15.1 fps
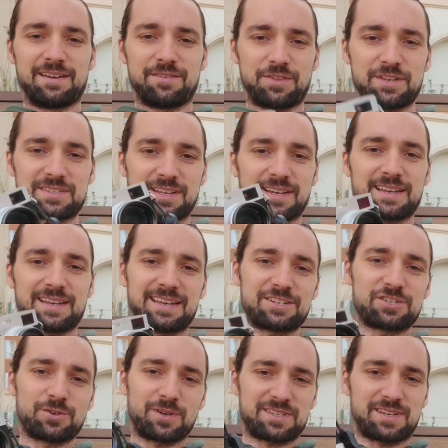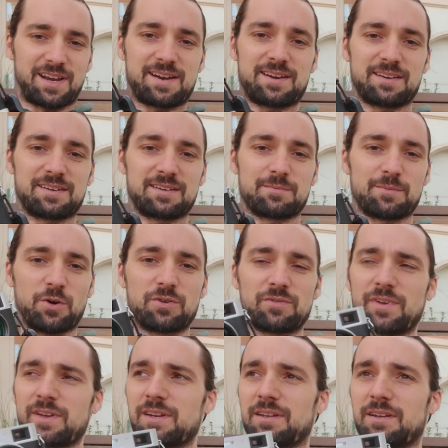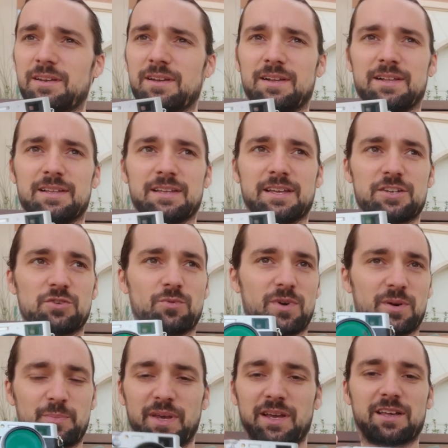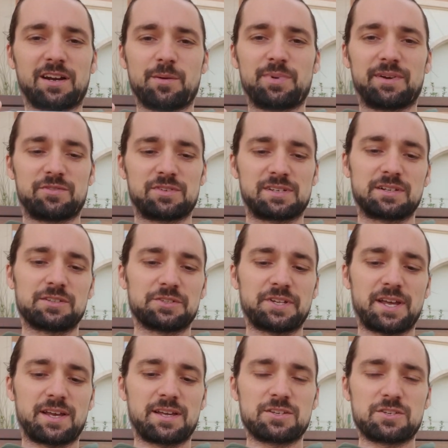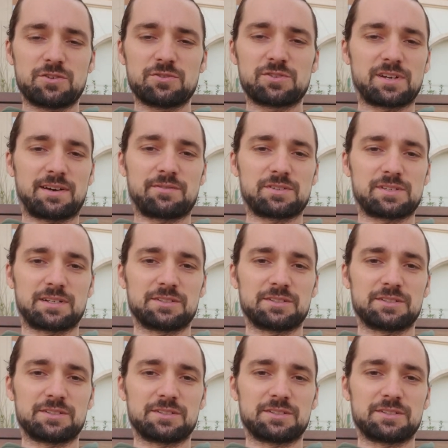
If this thing gets you excited and motivated and you want to pick it up every single day and use it every